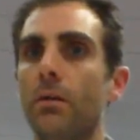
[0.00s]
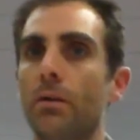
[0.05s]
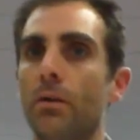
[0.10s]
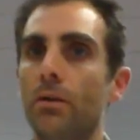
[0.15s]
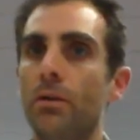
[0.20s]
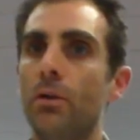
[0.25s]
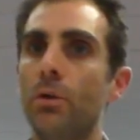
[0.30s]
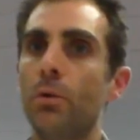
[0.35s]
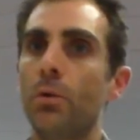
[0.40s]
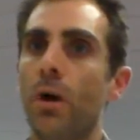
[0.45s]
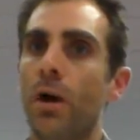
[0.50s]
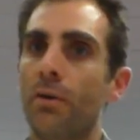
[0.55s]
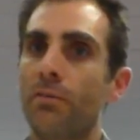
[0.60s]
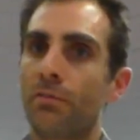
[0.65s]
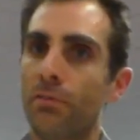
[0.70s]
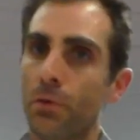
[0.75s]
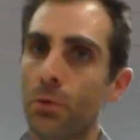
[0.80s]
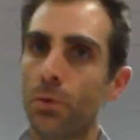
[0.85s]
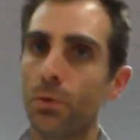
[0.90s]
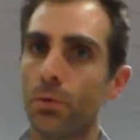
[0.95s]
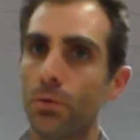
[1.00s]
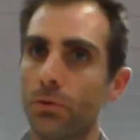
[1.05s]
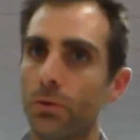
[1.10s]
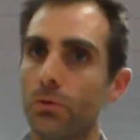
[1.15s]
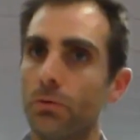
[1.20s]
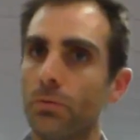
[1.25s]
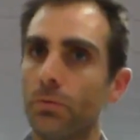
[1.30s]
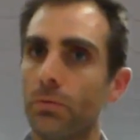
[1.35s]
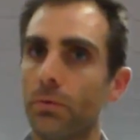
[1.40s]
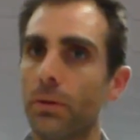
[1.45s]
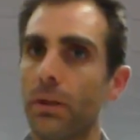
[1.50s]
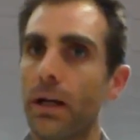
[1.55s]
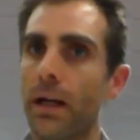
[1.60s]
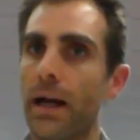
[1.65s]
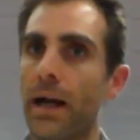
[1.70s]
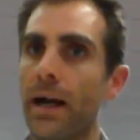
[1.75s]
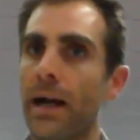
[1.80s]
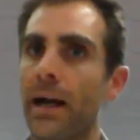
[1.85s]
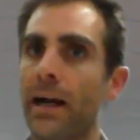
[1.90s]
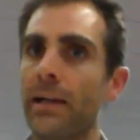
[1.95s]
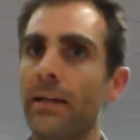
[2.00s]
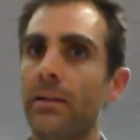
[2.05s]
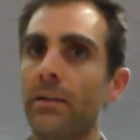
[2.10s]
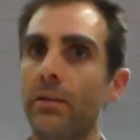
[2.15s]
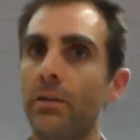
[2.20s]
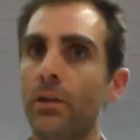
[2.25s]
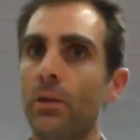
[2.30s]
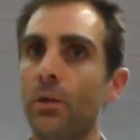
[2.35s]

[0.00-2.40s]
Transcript: you are fooled. And